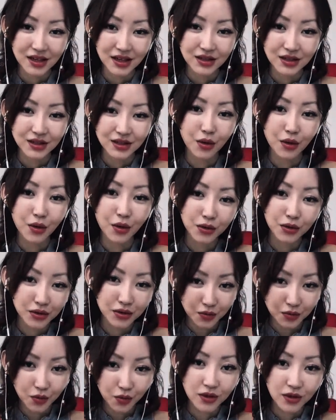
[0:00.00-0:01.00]
So all those
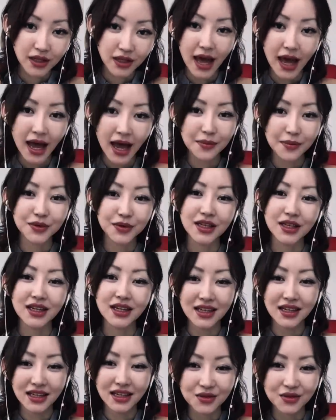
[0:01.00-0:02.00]
wars that
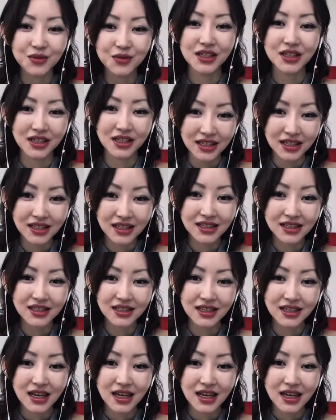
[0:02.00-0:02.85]
happening in the Middle East,